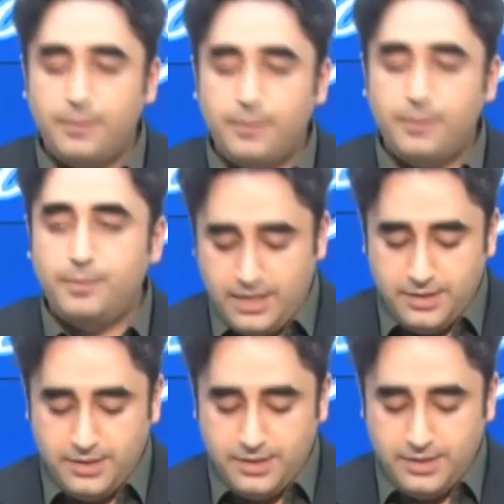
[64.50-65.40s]

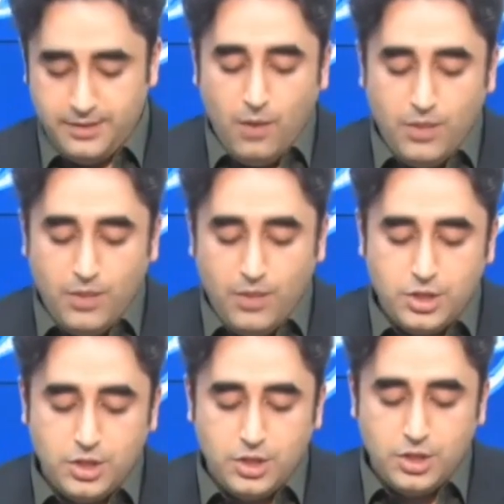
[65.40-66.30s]
process. We should
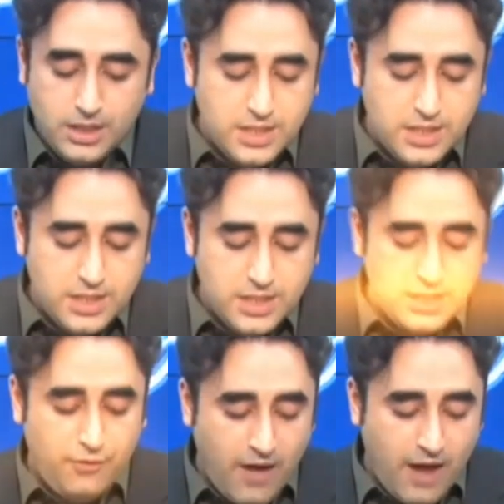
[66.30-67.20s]
continuously
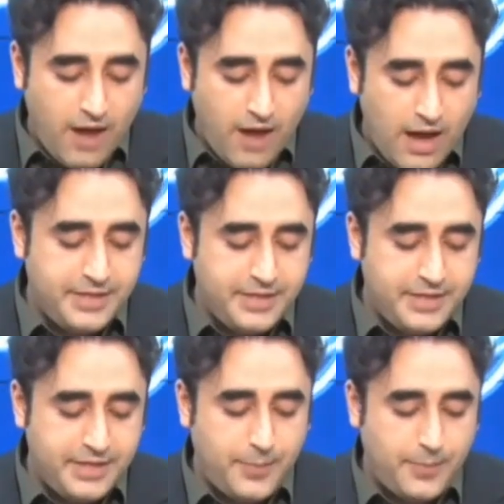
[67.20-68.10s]
evaluate our
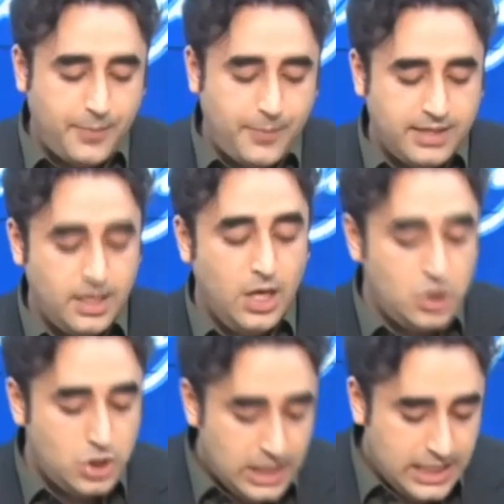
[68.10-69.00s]
practices,
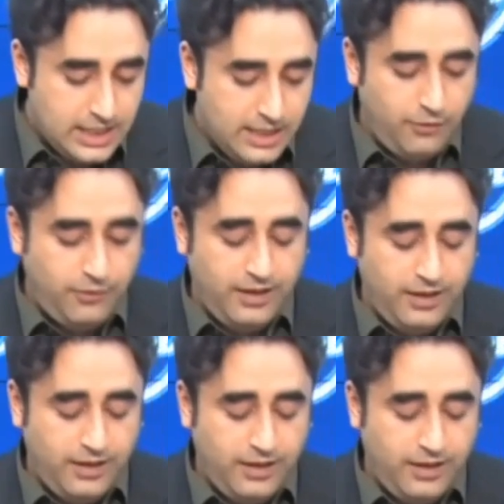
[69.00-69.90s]
solicit
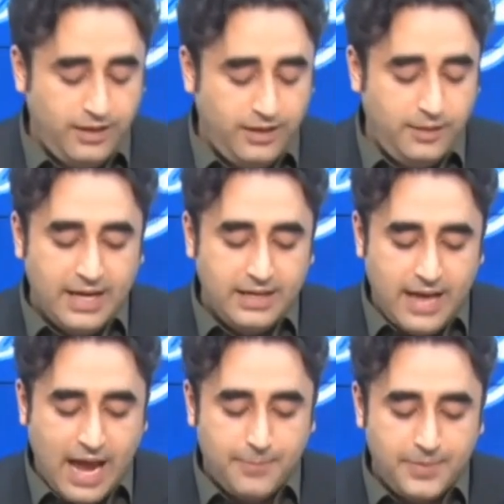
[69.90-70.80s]
feedback, and
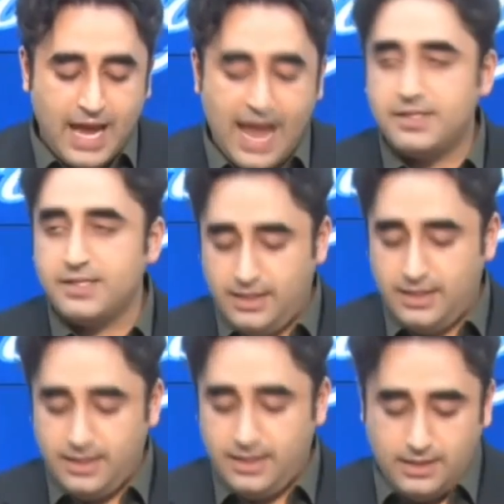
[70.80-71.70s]
adapt as
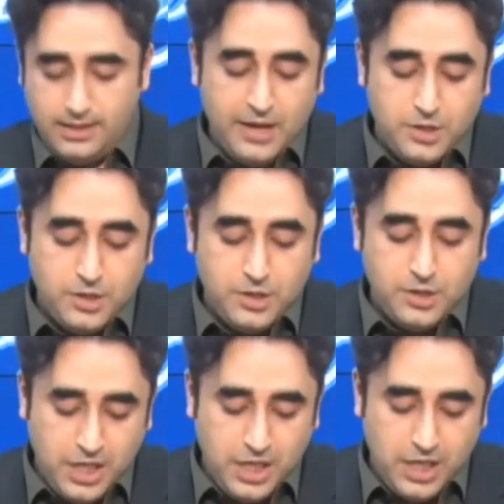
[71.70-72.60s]
needed.
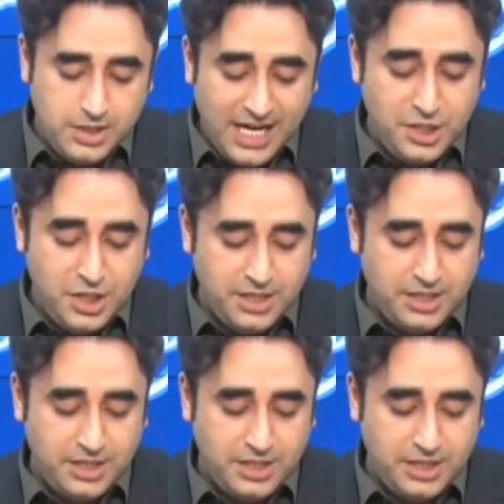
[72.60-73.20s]
Change is